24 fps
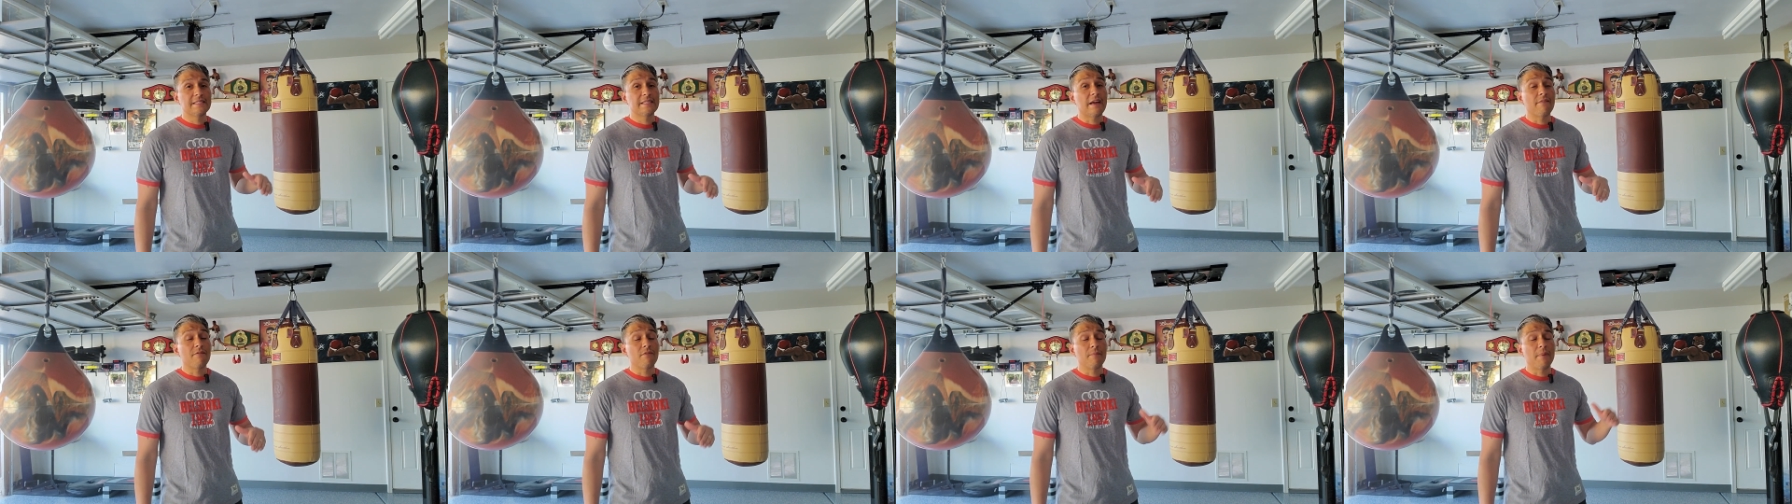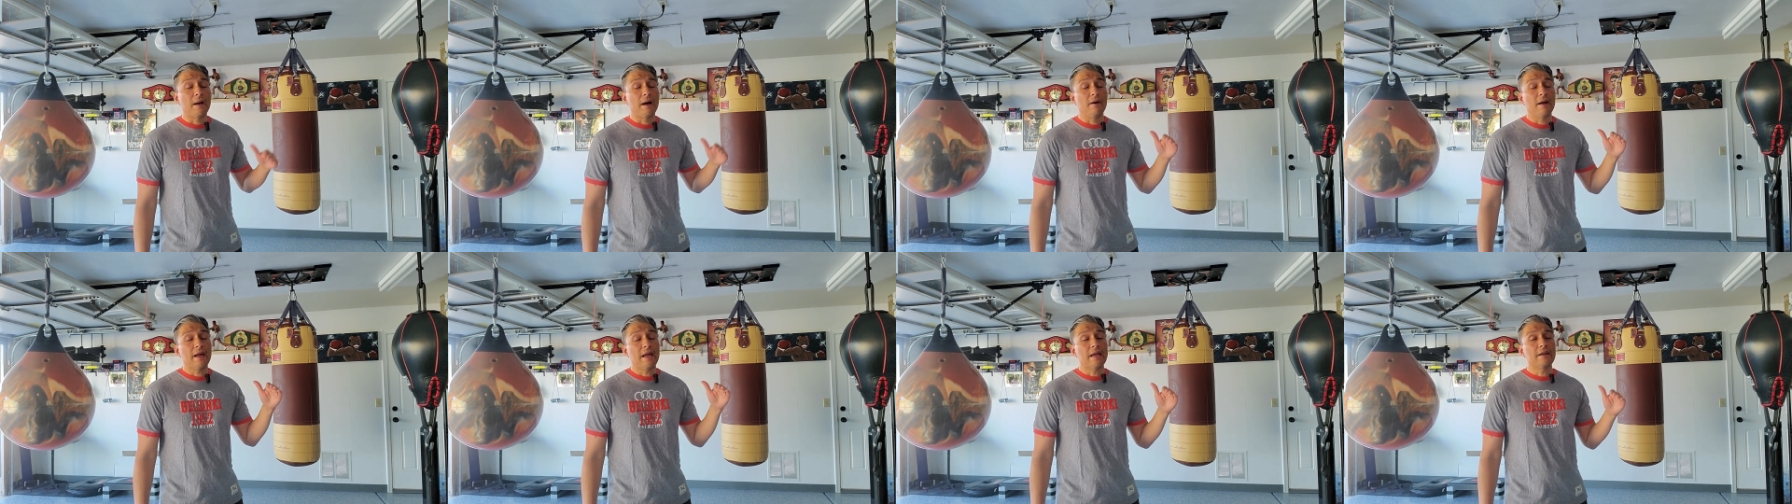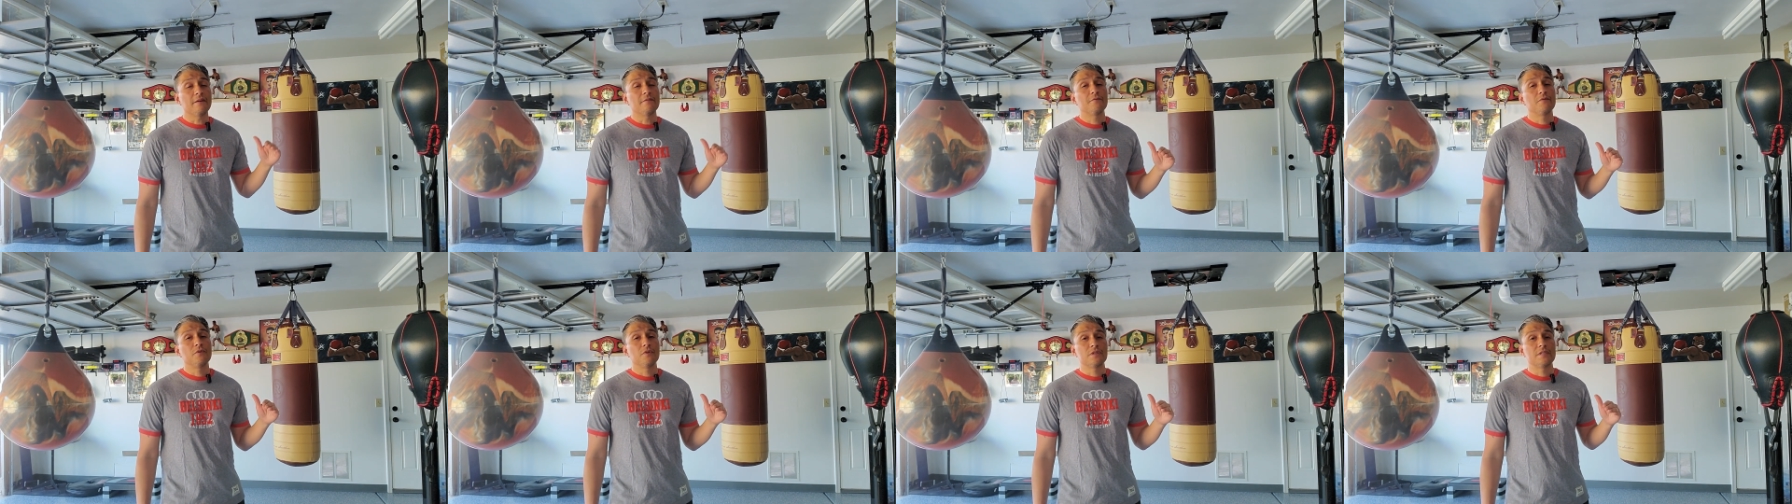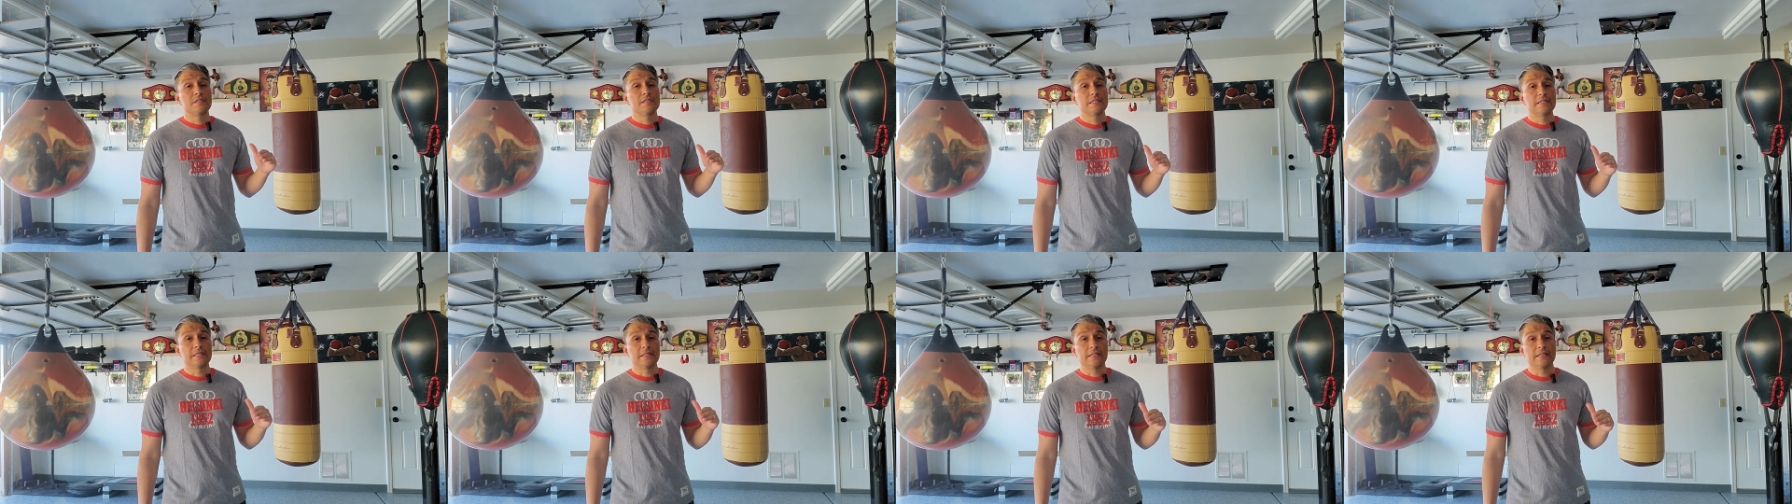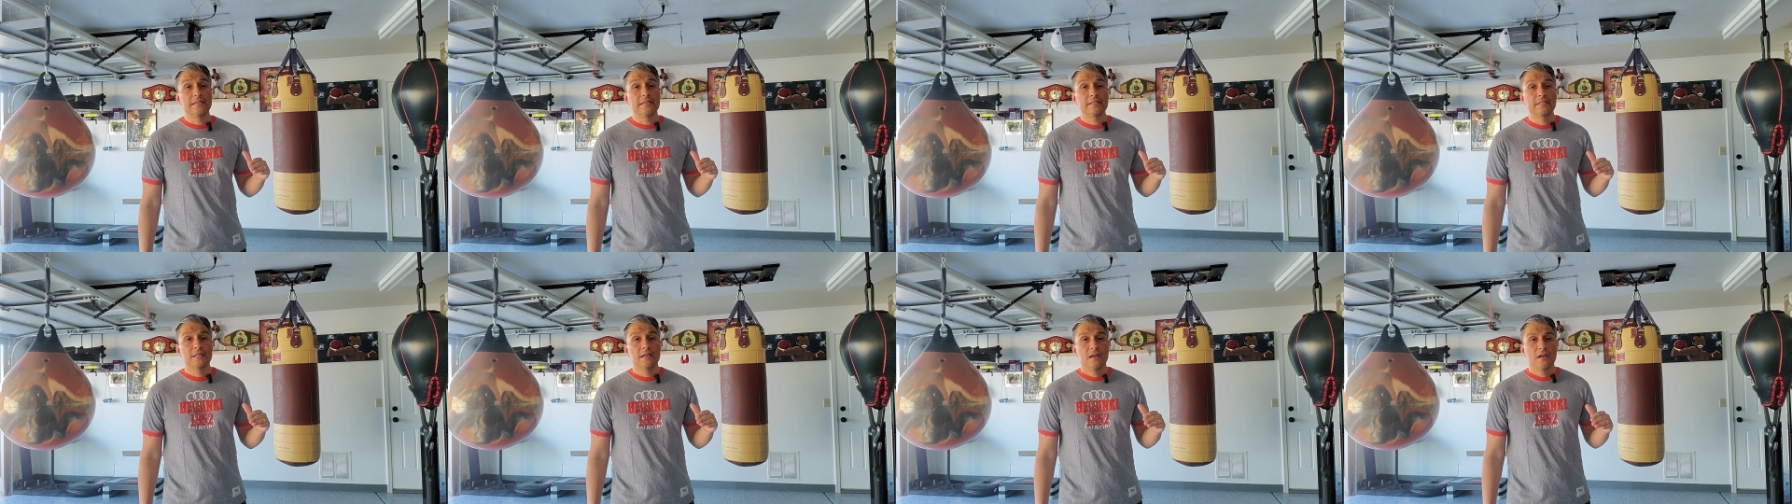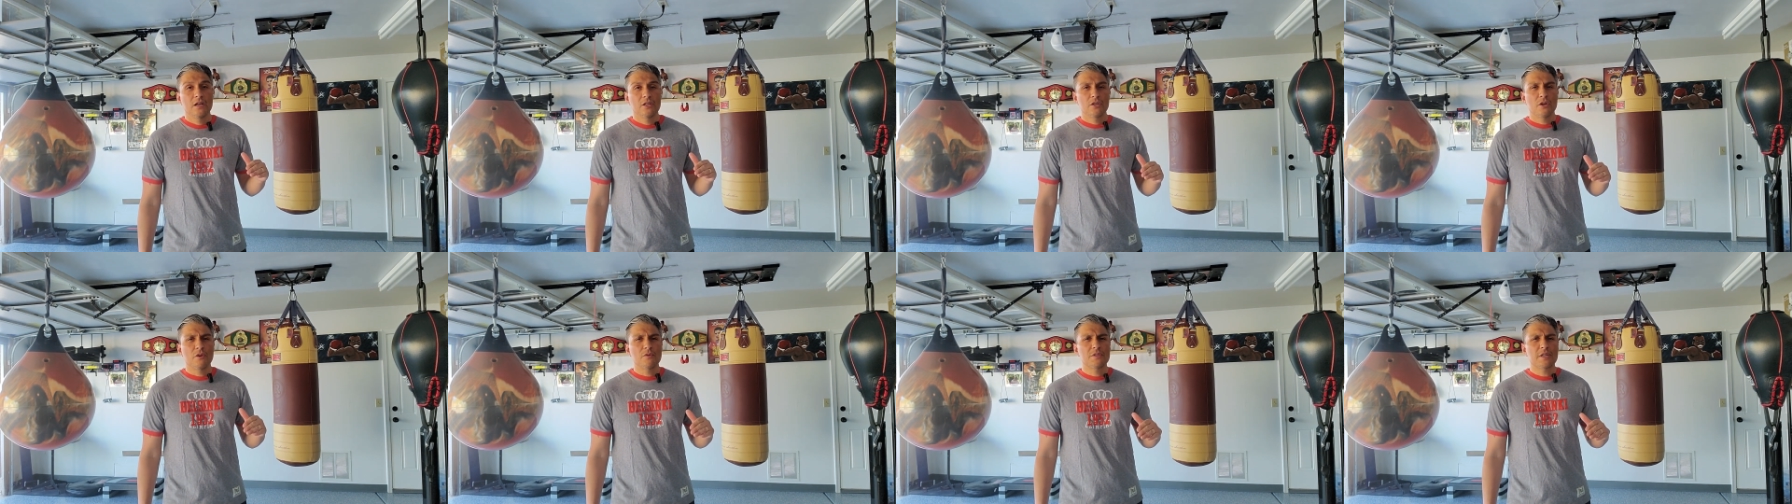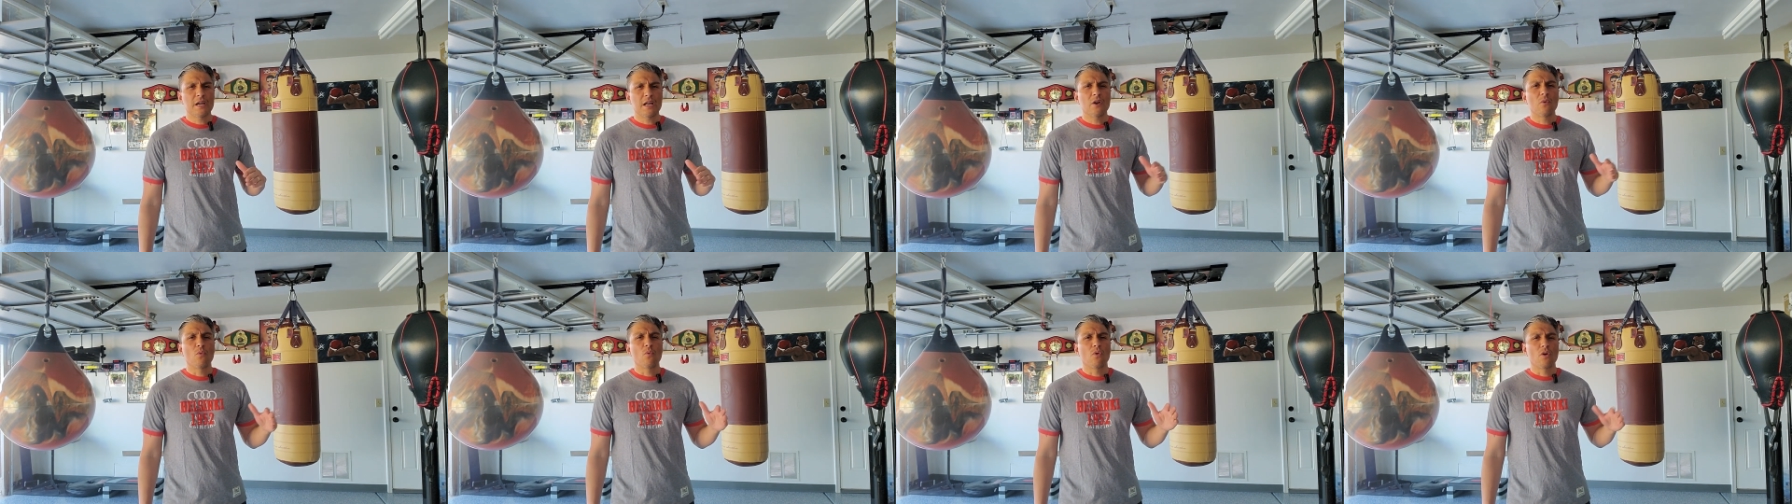I have about 8-foot ceilings, so I was kind of